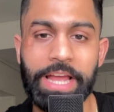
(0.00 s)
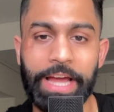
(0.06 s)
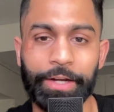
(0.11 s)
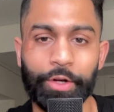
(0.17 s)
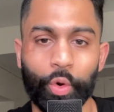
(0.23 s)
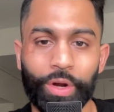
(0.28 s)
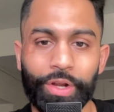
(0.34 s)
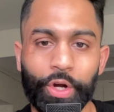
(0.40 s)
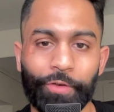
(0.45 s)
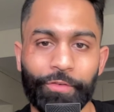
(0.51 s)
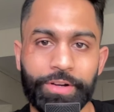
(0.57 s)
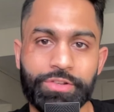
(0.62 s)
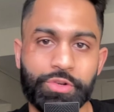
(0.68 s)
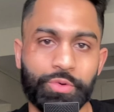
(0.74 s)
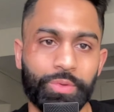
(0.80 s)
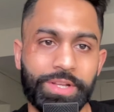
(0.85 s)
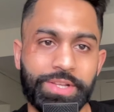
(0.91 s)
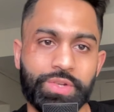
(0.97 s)
And going over
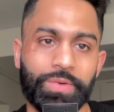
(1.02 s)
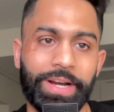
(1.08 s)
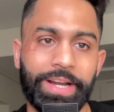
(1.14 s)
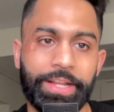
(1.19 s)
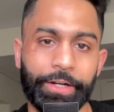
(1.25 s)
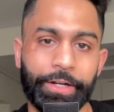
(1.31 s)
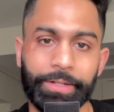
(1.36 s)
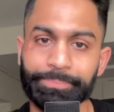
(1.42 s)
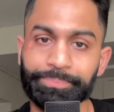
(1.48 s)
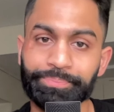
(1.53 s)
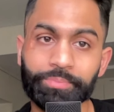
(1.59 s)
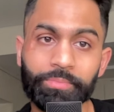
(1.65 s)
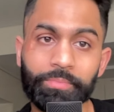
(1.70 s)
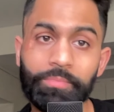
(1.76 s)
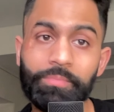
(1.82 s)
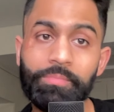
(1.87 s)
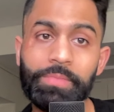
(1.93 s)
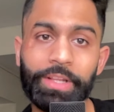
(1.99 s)
to this right here,
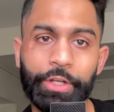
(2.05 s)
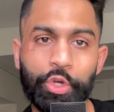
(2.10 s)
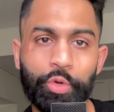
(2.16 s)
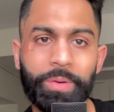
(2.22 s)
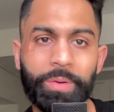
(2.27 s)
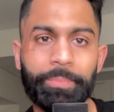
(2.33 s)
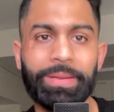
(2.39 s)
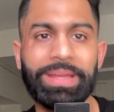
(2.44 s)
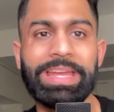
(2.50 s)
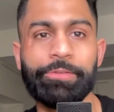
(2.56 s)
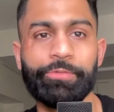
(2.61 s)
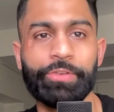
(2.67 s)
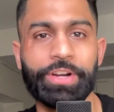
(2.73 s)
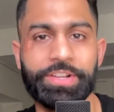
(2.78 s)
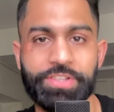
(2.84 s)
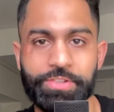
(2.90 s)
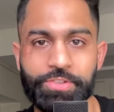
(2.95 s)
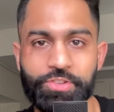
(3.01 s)
human behavior
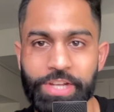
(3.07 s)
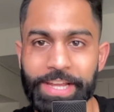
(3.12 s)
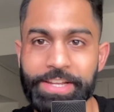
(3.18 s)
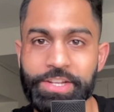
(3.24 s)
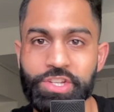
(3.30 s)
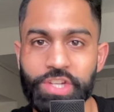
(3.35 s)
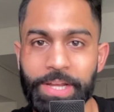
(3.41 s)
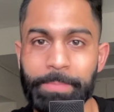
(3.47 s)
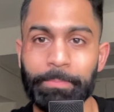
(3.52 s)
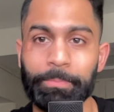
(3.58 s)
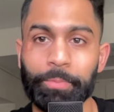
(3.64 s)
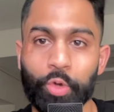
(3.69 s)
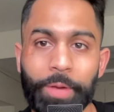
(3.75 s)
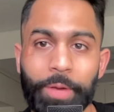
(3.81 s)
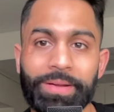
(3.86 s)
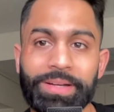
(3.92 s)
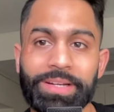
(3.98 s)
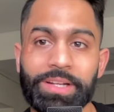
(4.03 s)
doesn't change.
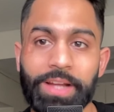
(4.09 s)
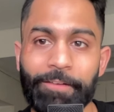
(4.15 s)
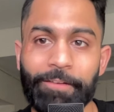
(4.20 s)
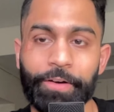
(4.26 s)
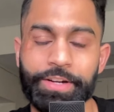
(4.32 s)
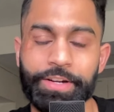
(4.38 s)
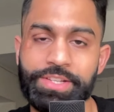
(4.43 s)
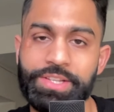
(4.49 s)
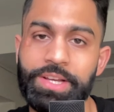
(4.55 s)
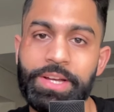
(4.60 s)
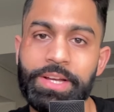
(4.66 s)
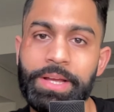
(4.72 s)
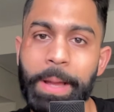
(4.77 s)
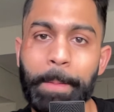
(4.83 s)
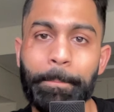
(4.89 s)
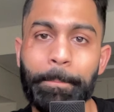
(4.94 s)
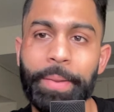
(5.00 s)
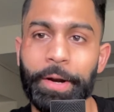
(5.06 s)
Employment governs
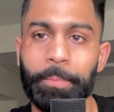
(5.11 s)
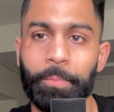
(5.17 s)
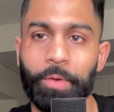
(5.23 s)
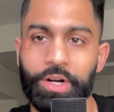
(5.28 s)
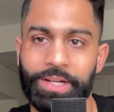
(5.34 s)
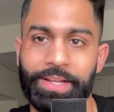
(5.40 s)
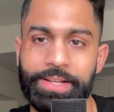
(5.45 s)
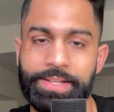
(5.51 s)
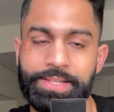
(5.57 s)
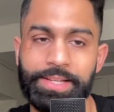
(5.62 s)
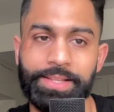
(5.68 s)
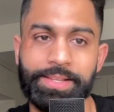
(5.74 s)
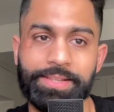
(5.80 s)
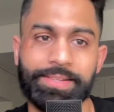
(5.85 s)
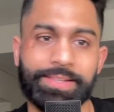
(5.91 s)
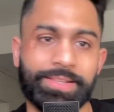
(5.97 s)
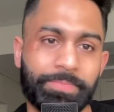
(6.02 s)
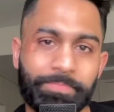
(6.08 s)
bear markets. And
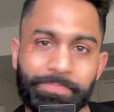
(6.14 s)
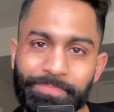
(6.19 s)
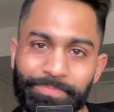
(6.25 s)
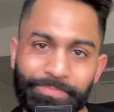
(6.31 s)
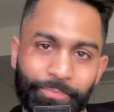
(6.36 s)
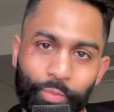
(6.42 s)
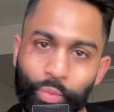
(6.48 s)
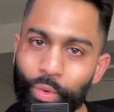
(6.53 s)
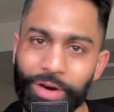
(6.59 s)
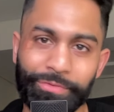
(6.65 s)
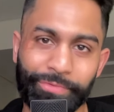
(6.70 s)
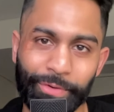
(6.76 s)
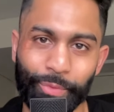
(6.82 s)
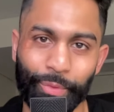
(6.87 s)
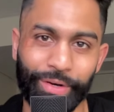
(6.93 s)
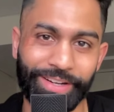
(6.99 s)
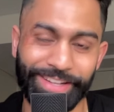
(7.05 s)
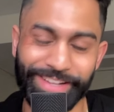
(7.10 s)
this is word for
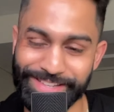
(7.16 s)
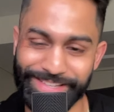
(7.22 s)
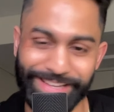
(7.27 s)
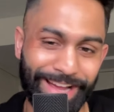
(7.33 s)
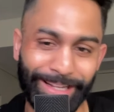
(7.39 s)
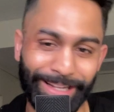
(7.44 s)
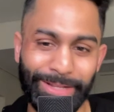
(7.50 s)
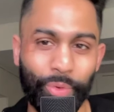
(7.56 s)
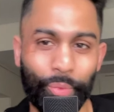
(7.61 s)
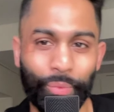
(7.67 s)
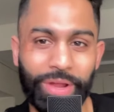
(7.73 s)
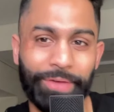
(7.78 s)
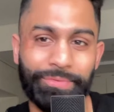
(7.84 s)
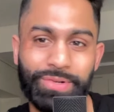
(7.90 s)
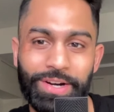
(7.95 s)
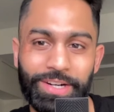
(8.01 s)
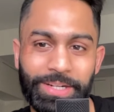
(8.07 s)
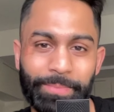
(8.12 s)
word exactly what we have
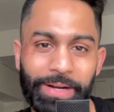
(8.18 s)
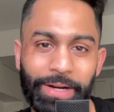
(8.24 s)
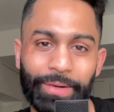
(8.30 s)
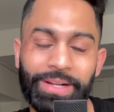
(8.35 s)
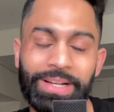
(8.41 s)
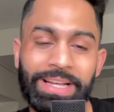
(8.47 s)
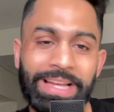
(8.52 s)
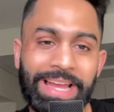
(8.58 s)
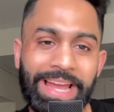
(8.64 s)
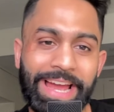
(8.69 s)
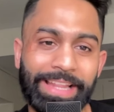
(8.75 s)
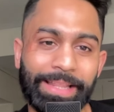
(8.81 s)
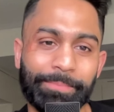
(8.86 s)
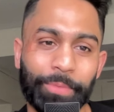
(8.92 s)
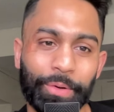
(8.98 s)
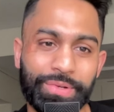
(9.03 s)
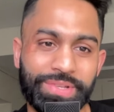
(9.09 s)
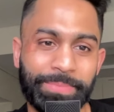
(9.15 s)
talked about. And the
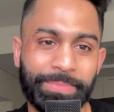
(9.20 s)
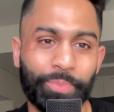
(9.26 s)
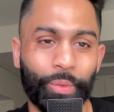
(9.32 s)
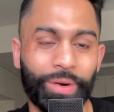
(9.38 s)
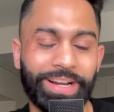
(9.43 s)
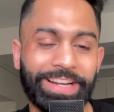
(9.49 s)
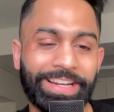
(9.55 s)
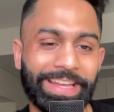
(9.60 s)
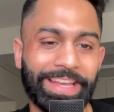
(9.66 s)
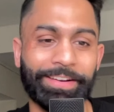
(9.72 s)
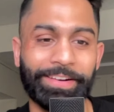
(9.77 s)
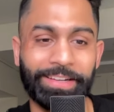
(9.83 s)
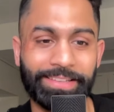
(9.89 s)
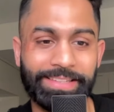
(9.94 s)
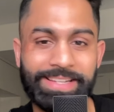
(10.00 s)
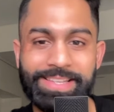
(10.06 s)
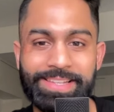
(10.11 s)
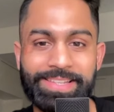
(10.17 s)
most important indicator
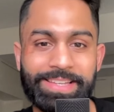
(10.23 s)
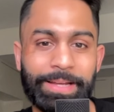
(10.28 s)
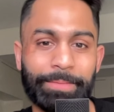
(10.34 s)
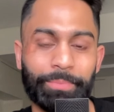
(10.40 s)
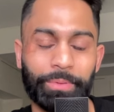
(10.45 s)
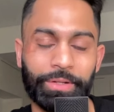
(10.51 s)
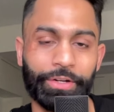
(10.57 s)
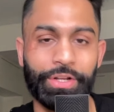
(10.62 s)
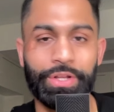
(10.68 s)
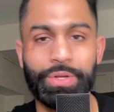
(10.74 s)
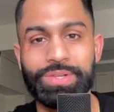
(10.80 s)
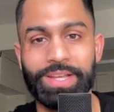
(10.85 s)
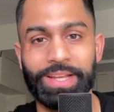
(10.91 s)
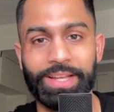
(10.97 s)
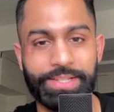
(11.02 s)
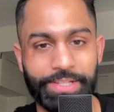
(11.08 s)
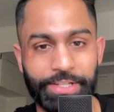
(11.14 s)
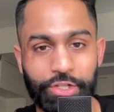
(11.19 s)
in this example they're
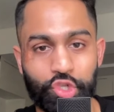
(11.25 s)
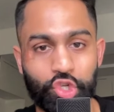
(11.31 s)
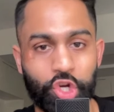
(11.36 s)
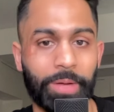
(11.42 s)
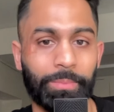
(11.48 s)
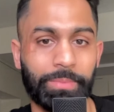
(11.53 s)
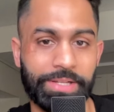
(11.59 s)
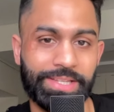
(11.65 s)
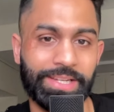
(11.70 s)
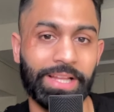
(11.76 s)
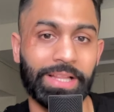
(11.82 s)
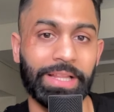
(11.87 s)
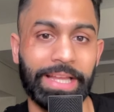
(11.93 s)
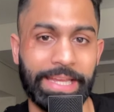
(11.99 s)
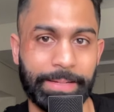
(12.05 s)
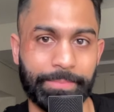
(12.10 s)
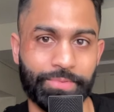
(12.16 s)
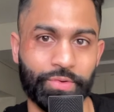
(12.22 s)
using is the jobless
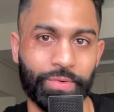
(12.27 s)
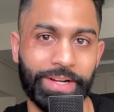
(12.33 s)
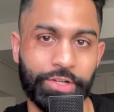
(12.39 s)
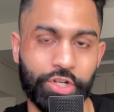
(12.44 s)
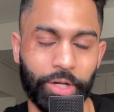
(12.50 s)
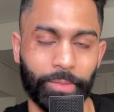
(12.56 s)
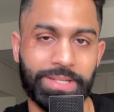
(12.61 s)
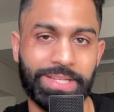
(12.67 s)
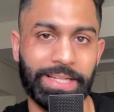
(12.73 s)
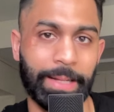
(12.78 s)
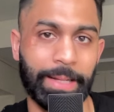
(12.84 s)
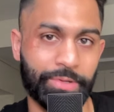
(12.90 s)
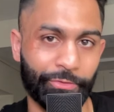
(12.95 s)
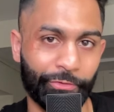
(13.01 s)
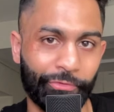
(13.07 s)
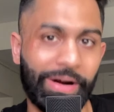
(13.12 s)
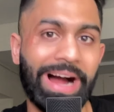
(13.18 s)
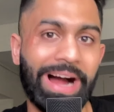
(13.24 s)
claims, right? Jobless claims
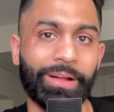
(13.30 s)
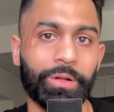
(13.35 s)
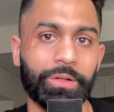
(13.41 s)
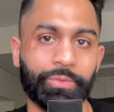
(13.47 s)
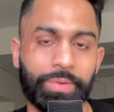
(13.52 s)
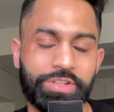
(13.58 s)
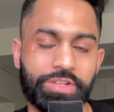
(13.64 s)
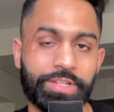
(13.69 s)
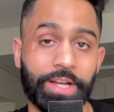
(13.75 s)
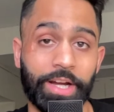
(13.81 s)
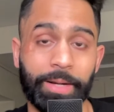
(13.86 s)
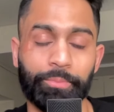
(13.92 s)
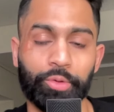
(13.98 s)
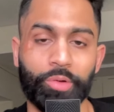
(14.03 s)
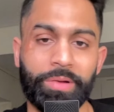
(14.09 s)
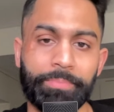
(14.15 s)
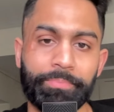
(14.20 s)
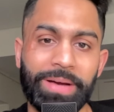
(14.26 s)
filed, which is the
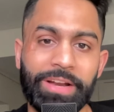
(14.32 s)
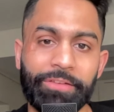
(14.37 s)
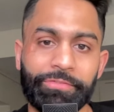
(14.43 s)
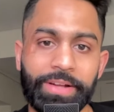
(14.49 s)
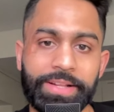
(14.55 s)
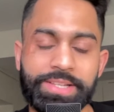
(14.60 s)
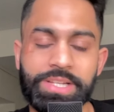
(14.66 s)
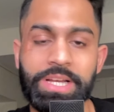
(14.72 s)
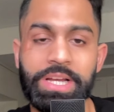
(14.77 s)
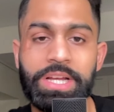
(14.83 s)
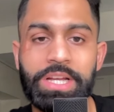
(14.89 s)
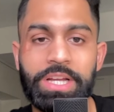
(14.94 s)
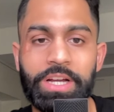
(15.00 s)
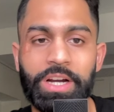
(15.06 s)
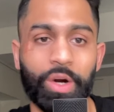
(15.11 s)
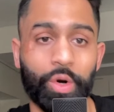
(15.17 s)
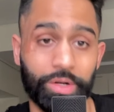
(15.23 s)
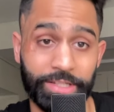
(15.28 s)
unemployment benefits
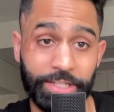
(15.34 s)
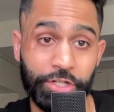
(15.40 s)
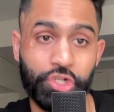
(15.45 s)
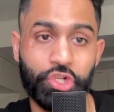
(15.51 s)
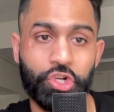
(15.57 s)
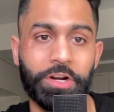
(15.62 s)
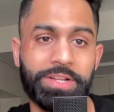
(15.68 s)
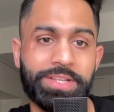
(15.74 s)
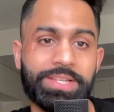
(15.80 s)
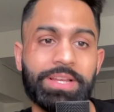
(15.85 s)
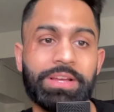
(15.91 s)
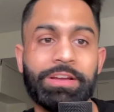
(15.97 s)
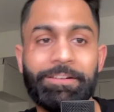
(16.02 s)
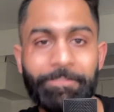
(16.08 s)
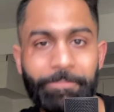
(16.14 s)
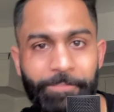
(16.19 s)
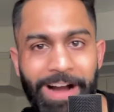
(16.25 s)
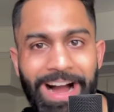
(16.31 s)
uh, or the insurance
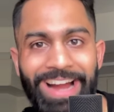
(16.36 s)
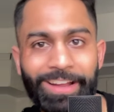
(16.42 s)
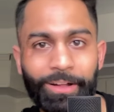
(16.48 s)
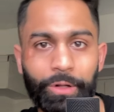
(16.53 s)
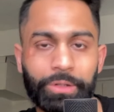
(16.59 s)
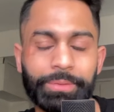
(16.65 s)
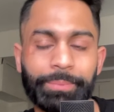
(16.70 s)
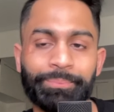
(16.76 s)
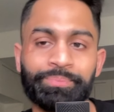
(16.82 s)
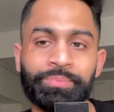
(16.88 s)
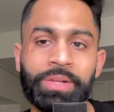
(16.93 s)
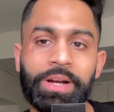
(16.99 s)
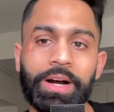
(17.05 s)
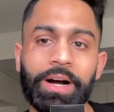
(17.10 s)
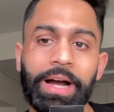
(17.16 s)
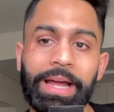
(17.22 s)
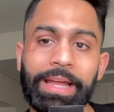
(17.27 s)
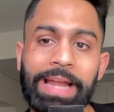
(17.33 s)
filed.
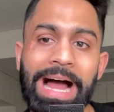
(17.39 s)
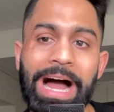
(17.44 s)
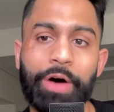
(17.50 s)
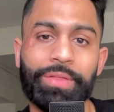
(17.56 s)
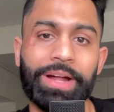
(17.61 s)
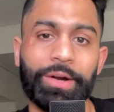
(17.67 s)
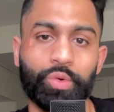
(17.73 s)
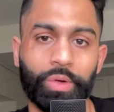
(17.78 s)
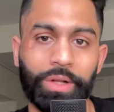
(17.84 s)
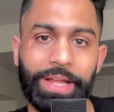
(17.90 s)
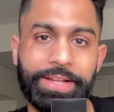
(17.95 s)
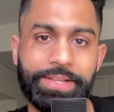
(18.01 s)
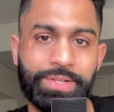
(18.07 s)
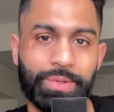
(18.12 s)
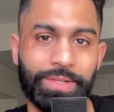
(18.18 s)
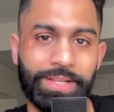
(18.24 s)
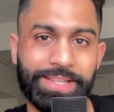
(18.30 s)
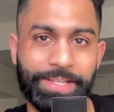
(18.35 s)
Uh, and how that
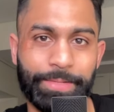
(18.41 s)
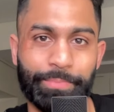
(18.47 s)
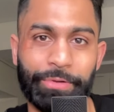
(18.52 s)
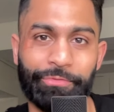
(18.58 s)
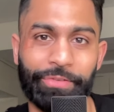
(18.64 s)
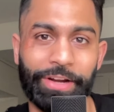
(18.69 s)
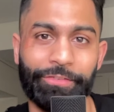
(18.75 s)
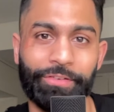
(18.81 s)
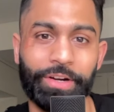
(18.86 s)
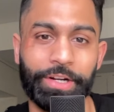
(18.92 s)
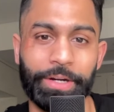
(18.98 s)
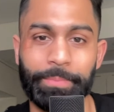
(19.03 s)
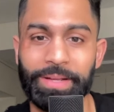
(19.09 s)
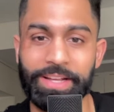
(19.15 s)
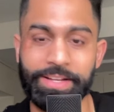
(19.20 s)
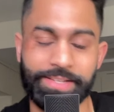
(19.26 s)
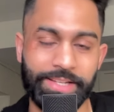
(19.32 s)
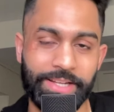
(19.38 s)
relates to the S and P five hundred,
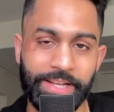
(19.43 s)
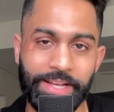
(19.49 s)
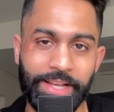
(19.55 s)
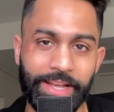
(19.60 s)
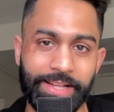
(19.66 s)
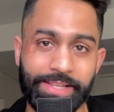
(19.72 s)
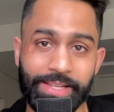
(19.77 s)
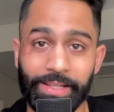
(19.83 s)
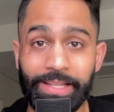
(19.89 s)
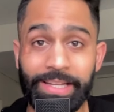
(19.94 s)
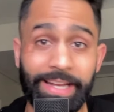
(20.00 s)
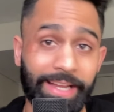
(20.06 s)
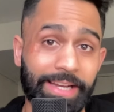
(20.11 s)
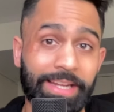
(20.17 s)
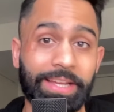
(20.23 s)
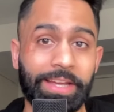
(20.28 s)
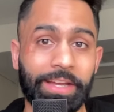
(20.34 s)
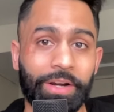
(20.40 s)
because it's a leading
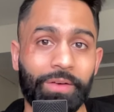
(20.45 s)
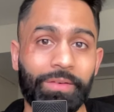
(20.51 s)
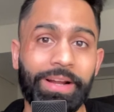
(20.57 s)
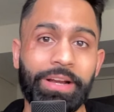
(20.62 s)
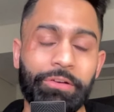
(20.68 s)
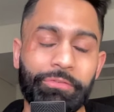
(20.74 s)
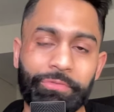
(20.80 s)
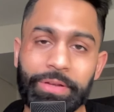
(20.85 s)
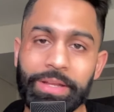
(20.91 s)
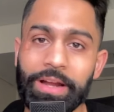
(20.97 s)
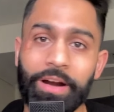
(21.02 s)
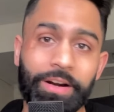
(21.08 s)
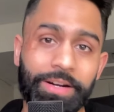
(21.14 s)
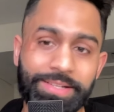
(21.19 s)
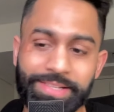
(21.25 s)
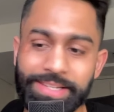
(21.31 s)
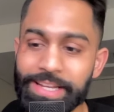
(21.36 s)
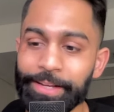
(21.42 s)
indicator, right? If we
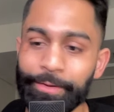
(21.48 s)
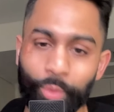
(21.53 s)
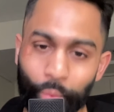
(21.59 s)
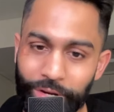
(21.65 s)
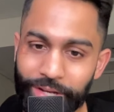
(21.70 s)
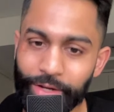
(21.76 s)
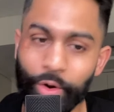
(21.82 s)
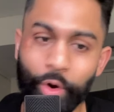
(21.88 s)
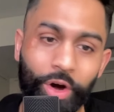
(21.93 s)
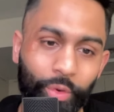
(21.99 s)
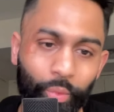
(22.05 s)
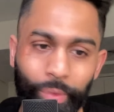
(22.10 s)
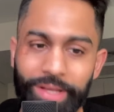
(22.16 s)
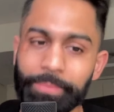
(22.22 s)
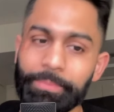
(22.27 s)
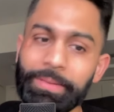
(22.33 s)
are seeing week on week